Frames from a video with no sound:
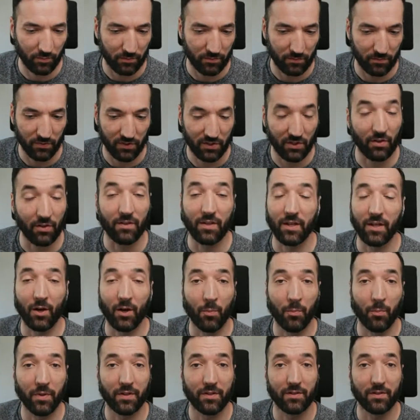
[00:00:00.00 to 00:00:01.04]
Certainly
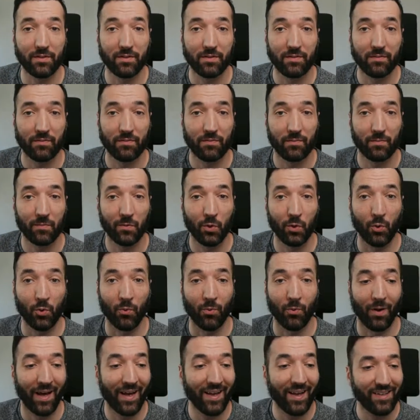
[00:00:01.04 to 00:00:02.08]
open to
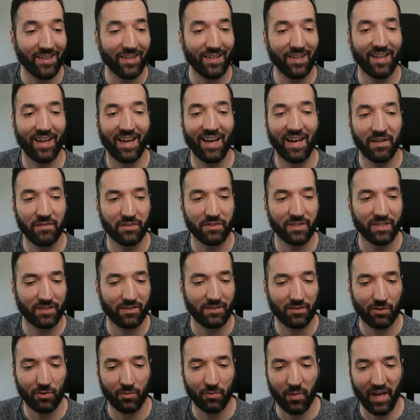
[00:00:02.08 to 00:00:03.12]
any
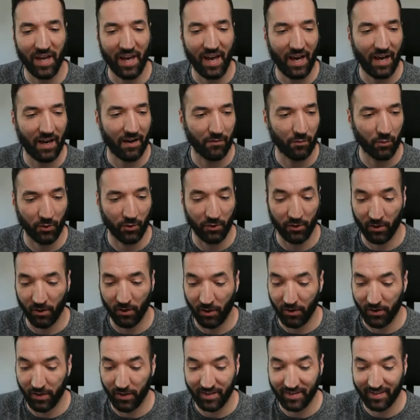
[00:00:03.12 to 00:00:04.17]
evidence you may have
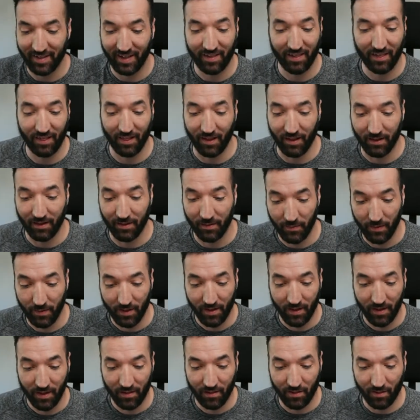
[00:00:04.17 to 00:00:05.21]
regarding Tesla
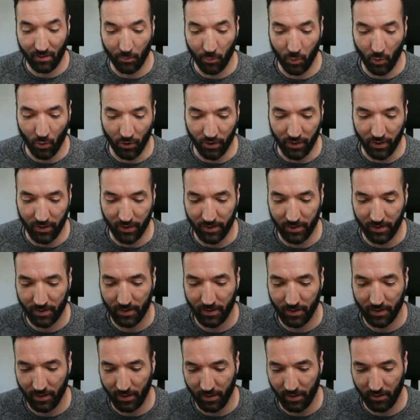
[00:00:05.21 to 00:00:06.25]
supporting
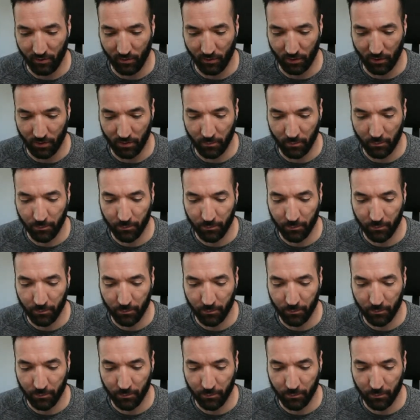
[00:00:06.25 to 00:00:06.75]
Israel.